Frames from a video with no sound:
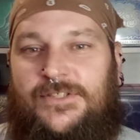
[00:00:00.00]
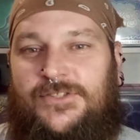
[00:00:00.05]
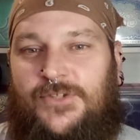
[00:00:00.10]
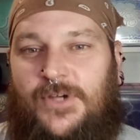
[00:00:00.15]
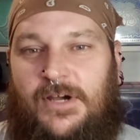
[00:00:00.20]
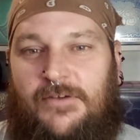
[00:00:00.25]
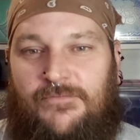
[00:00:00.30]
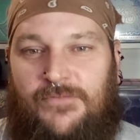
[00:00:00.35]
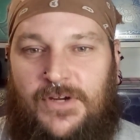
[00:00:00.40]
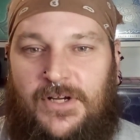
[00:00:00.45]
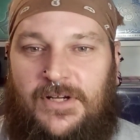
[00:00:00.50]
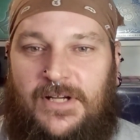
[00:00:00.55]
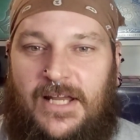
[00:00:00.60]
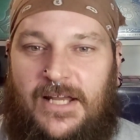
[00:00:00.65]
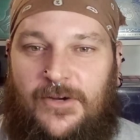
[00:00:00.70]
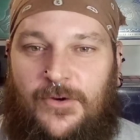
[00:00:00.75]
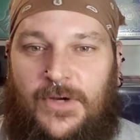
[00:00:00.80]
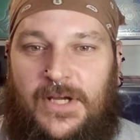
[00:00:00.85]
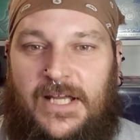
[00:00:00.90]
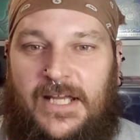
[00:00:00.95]
so I figured
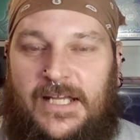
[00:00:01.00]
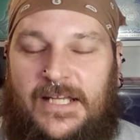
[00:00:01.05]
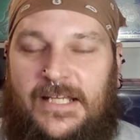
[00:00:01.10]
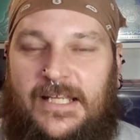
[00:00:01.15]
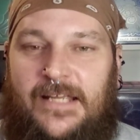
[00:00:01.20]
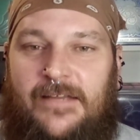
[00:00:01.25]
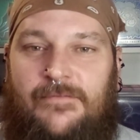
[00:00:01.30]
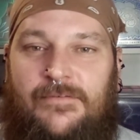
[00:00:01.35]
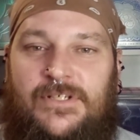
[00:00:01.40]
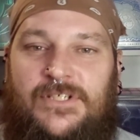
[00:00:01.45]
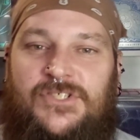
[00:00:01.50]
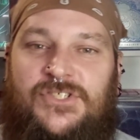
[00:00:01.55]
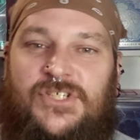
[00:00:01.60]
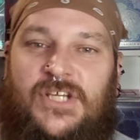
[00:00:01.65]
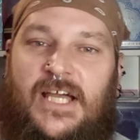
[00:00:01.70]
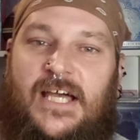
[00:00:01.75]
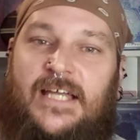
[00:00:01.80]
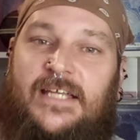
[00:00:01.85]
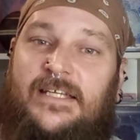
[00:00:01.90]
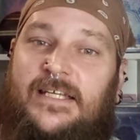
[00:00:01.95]
I'd go ahead and give it a shot,